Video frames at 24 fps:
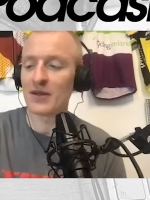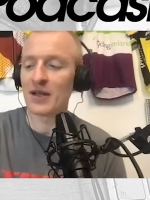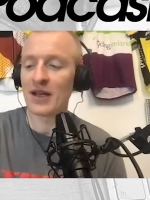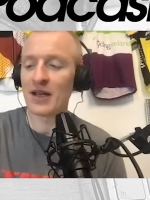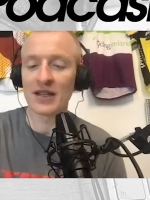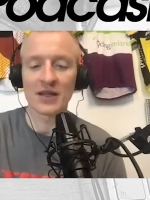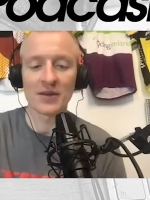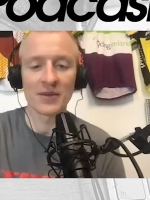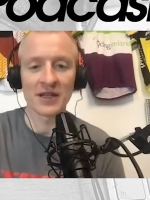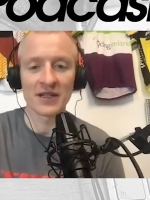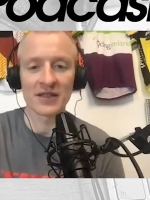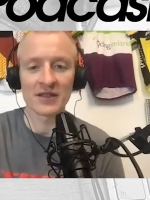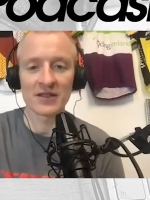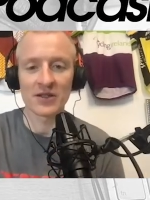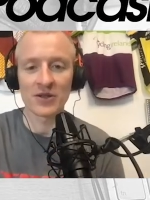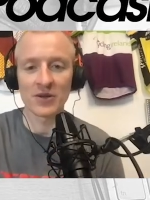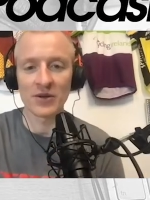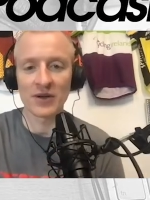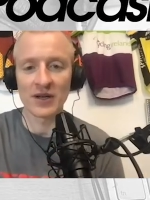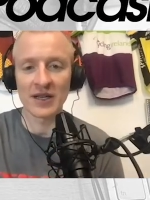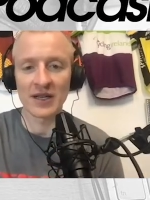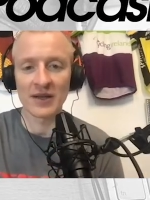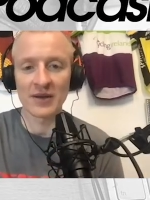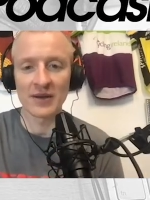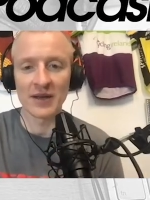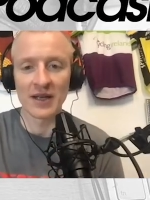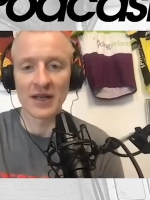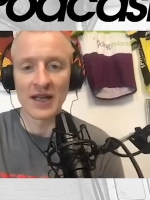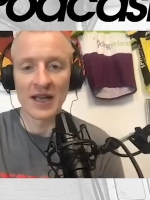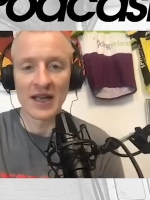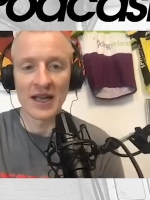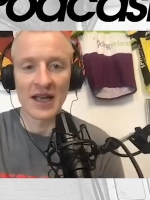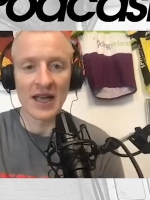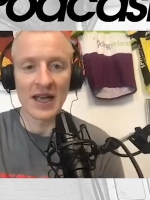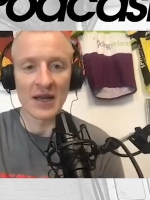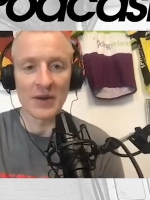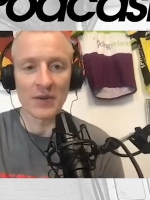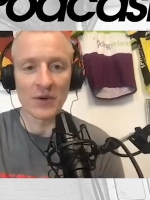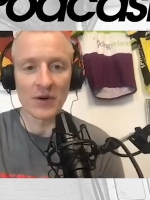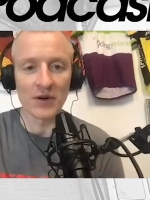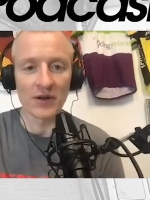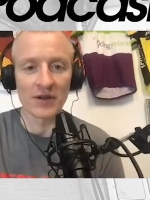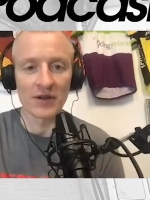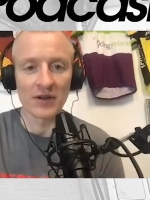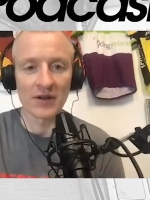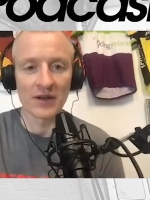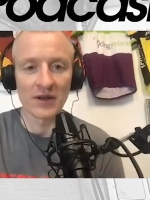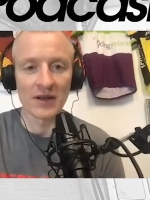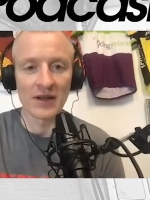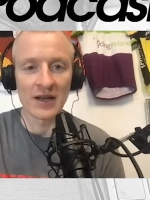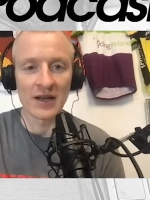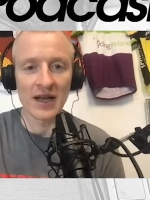at the meeting. So he he won.